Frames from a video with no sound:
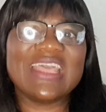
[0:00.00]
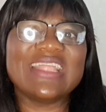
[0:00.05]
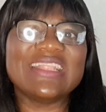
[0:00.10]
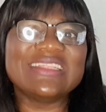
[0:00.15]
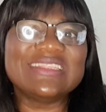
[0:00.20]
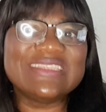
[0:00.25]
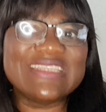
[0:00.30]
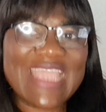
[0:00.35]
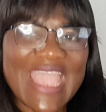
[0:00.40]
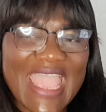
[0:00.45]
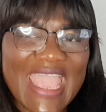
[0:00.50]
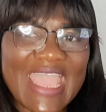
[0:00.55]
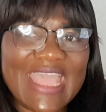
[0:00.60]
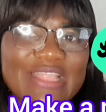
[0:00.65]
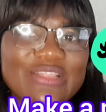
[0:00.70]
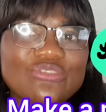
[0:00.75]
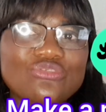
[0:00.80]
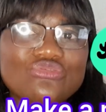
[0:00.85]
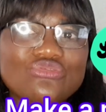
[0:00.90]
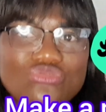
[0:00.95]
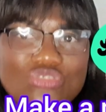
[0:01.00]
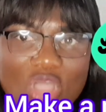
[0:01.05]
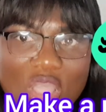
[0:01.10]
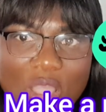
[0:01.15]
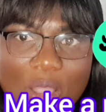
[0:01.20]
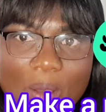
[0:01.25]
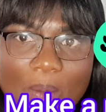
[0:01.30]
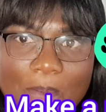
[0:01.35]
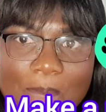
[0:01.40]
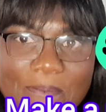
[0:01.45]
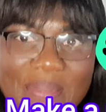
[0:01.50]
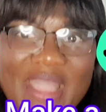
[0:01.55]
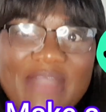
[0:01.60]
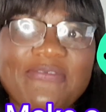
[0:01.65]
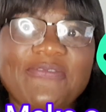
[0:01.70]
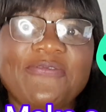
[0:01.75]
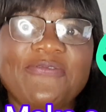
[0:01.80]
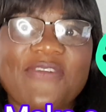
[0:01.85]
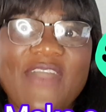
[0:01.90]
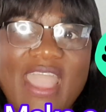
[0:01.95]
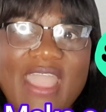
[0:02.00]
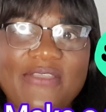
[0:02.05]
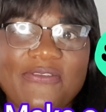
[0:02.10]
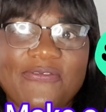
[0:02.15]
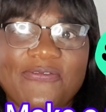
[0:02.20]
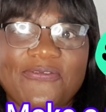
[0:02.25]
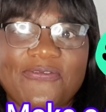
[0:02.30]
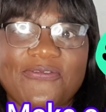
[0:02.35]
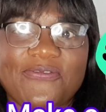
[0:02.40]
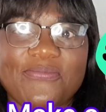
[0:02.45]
Then number five,